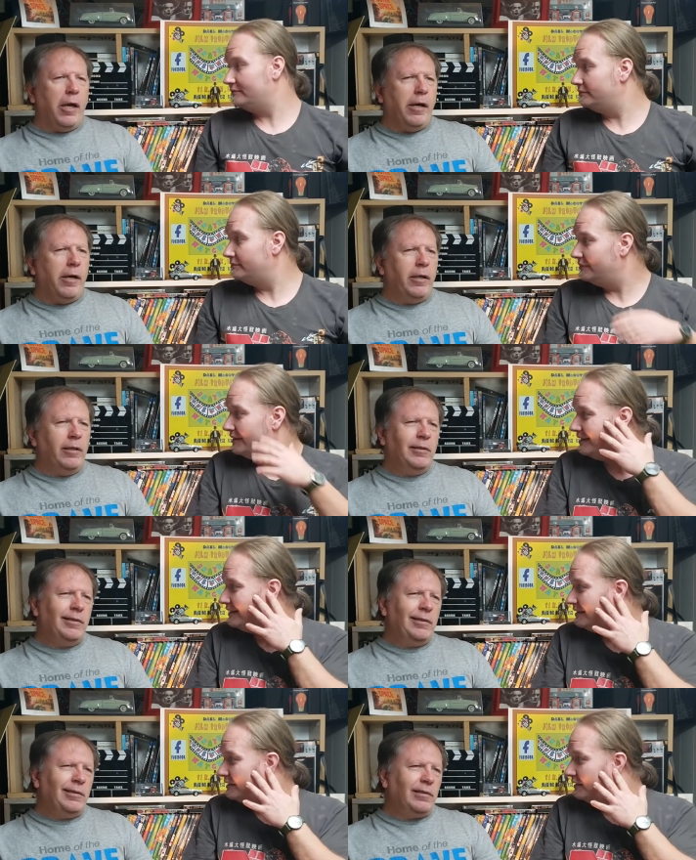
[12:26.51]

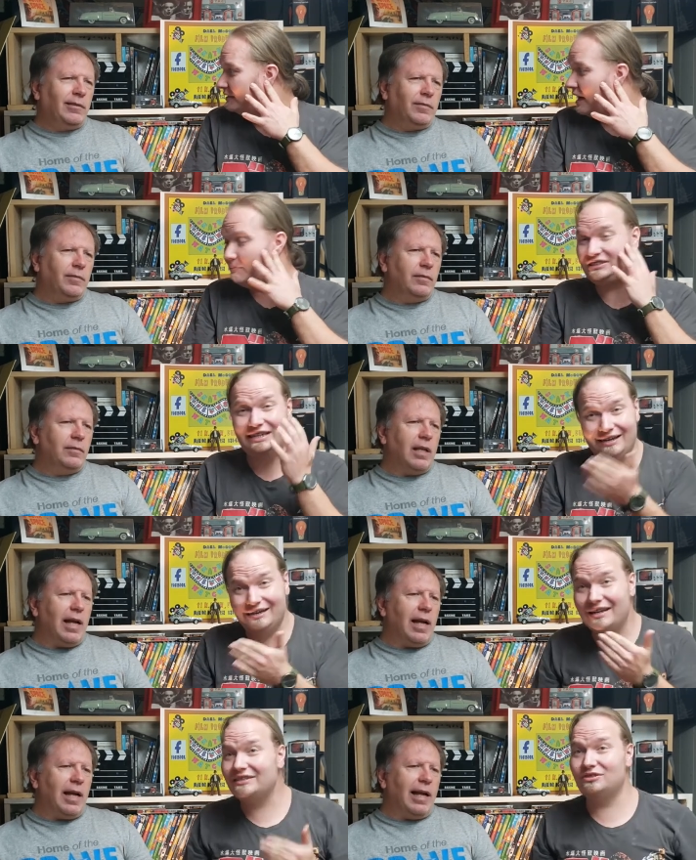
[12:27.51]
Speaker 1: I'm
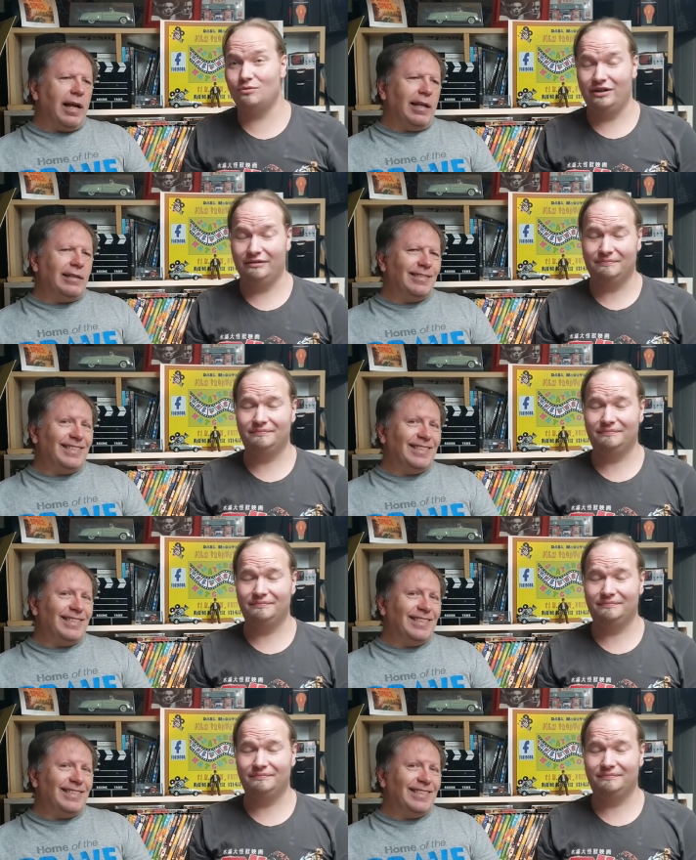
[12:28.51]
standing next to one.